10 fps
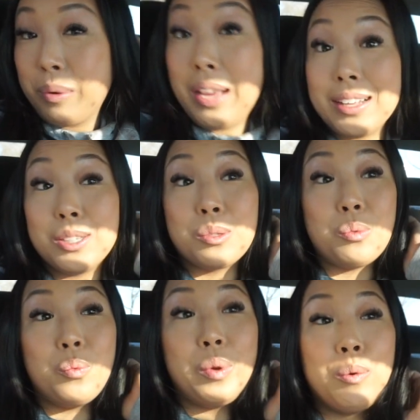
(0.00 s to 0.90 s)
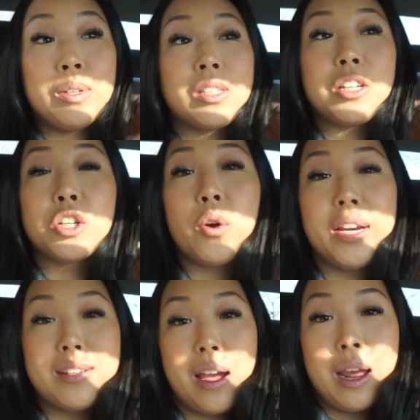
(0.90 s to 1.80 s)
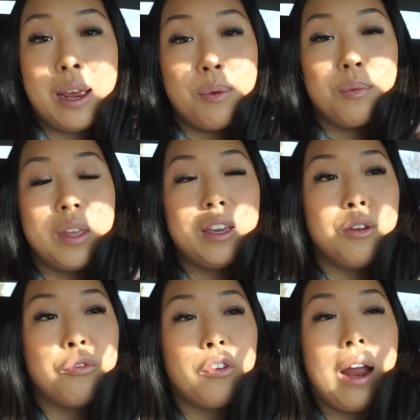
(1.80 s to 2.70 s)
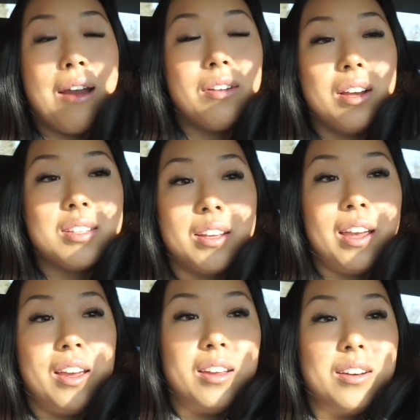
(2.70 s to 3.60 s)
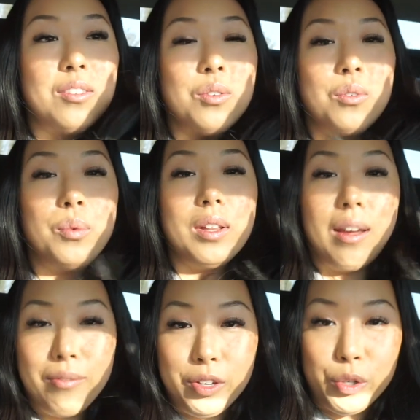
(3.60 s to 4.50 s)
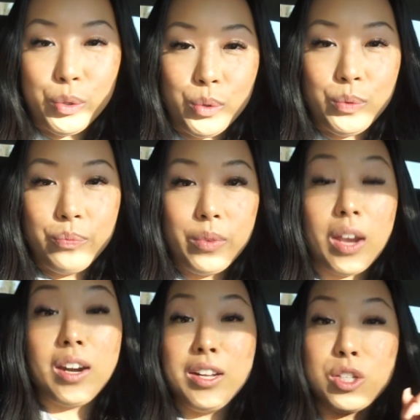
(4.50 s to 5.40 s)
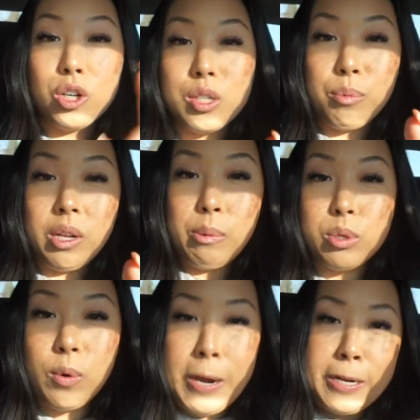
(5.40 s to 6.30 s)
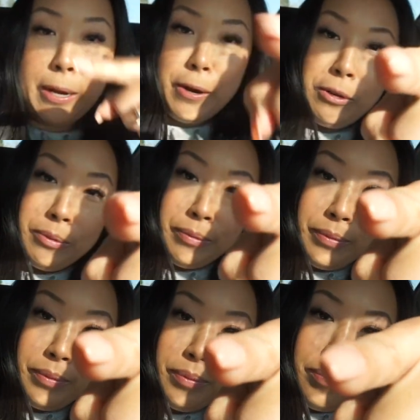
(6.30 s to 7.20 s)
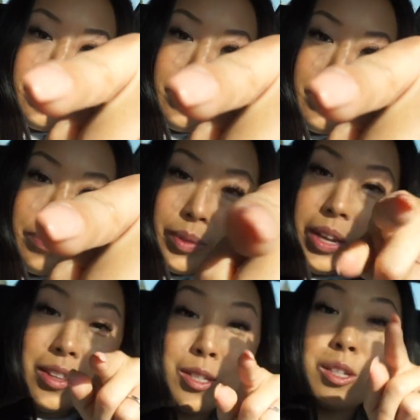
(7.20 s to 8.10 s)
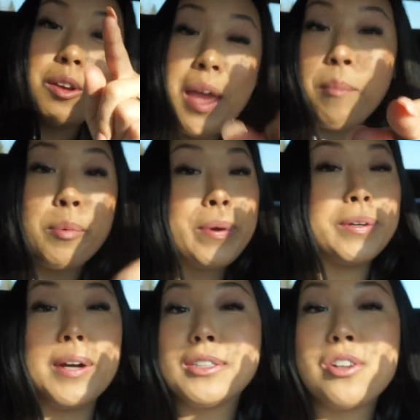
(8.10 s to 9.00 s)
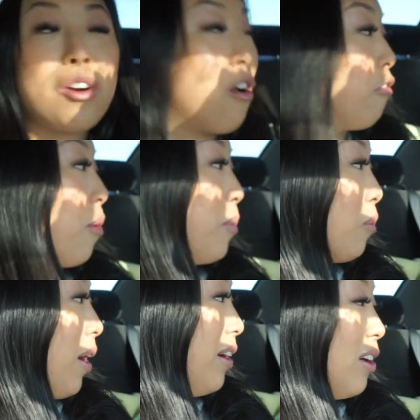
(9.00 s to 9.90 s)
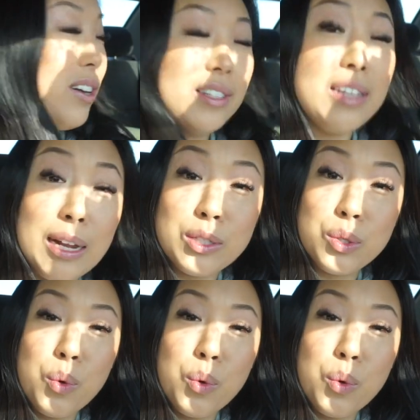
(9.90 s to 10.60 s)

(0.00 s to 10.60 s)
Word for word: but yes, it was such a great time. Thank you for having us again. We love you. I'm gonna insert some clips right here. And this camera better not shut off on me right now, because that's